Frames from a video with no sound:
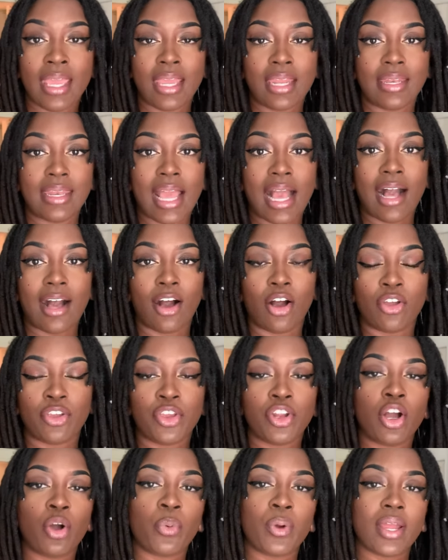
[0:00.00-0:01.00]
Now, you
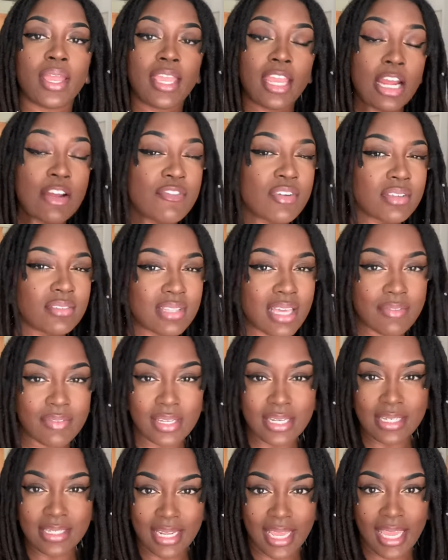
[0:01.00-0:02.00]
know, we're here for
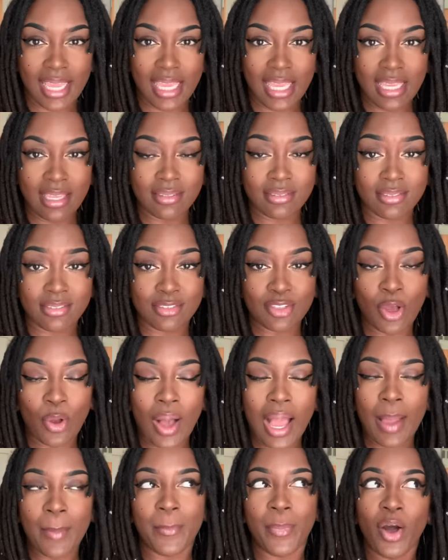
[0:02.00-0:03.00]
7 days, so
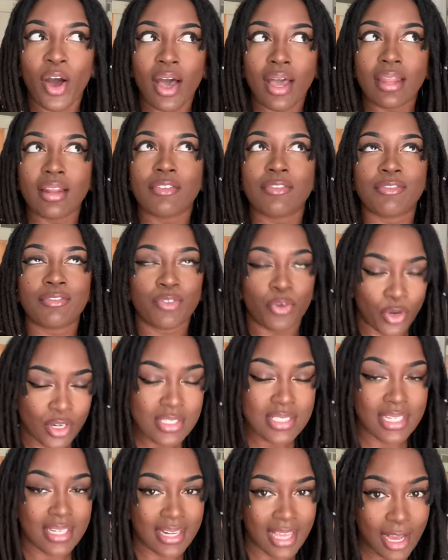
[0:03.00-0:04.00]
I bought
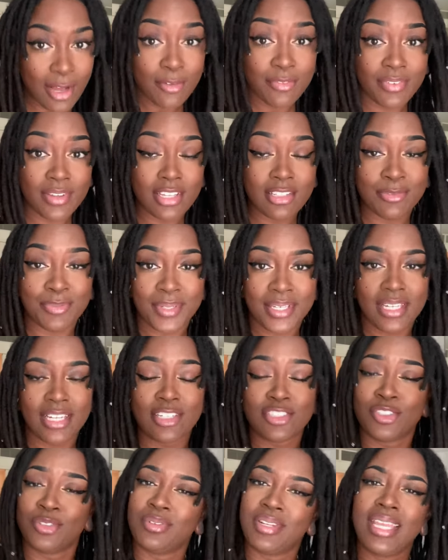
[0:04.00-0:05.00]
14 outfits
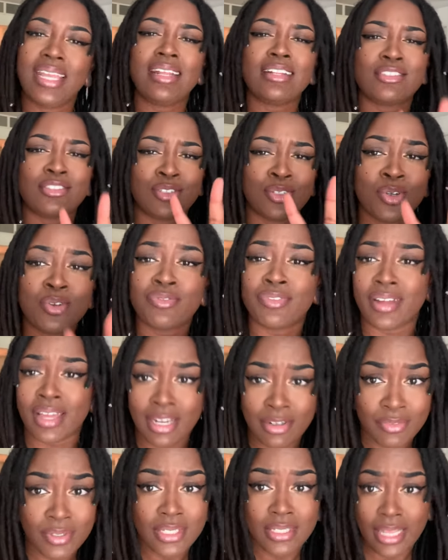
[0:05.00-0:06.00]
because you need 2 for
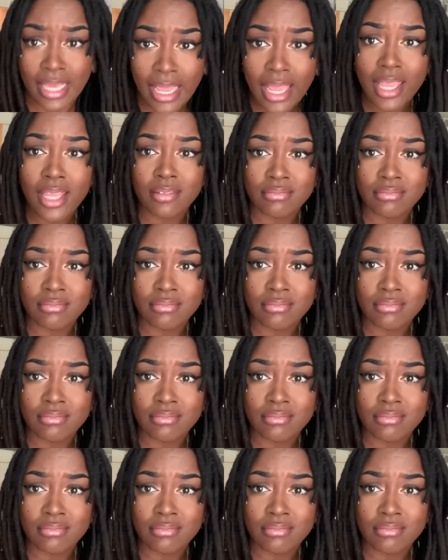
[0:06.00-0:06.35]
every day,